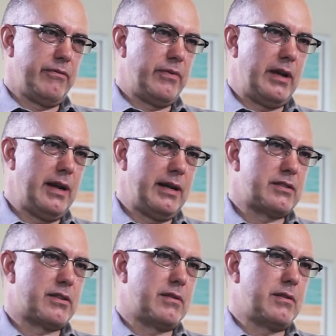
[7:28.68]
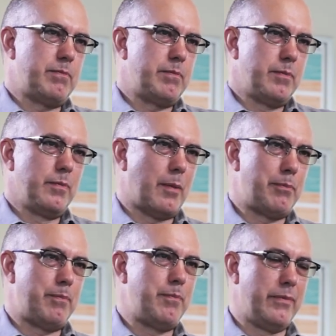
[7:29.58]
They announced the
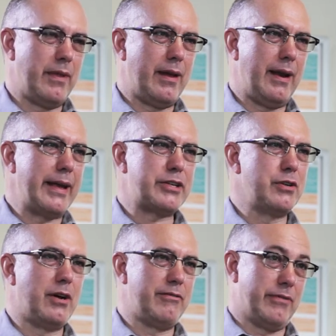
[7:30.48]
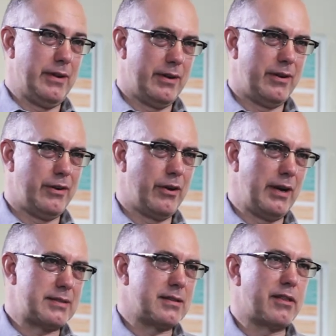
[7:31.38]
election of no
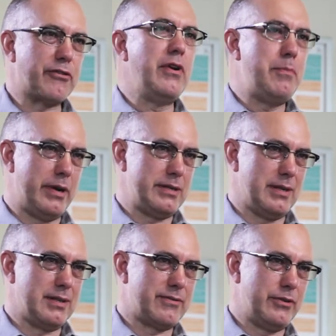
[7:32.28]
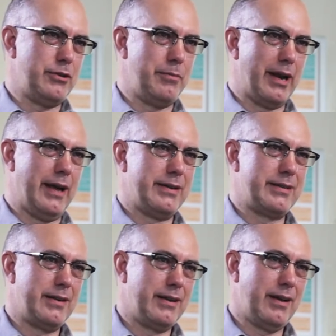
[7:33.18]
less than 3 presidents for Jubaland,
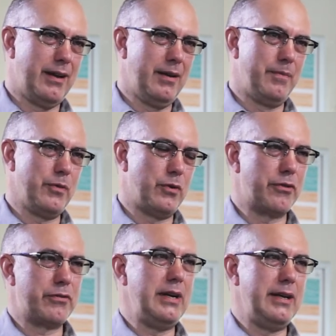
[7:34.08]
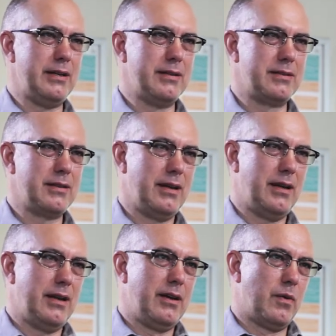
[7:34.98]
or 3 leaders,
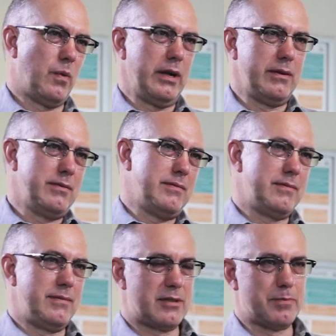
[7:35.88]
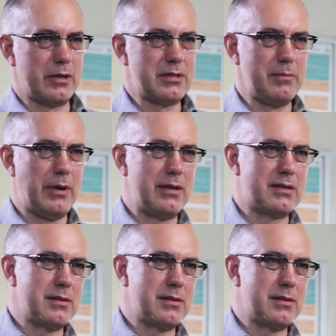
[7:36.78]
one sponsored by the